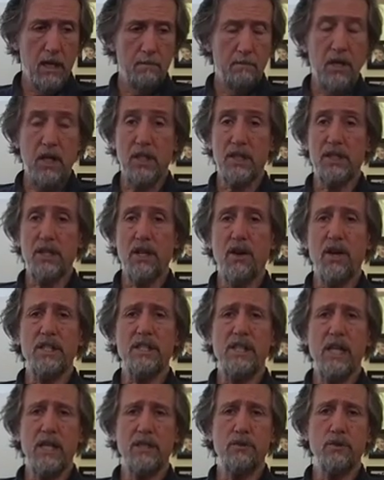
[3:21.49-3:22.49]
Military
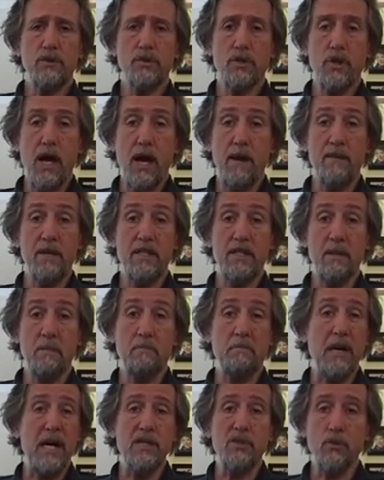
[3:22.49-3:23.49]
sexual trauma is a
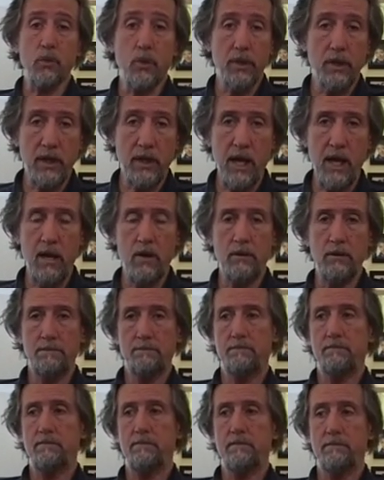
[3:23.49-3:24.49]
buzzword now,
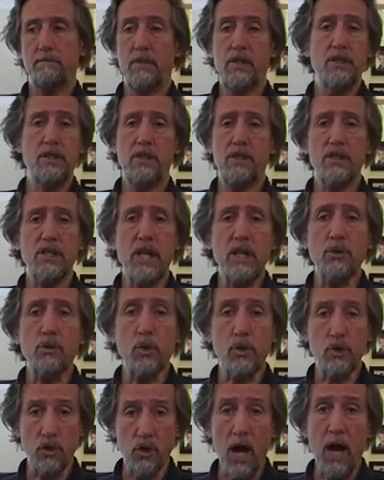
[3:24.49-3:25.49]
but still
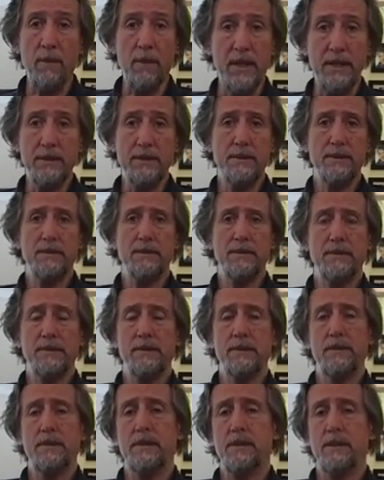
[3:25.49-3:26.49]
sexual trauma.
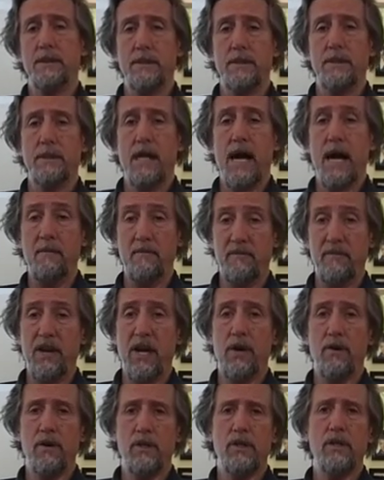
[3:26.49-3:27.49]
I'm a
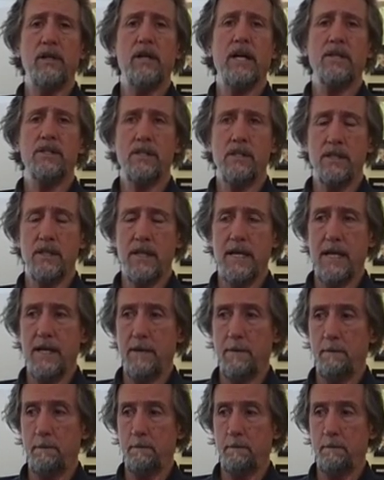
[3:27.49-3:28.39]
veteran, you guys know that.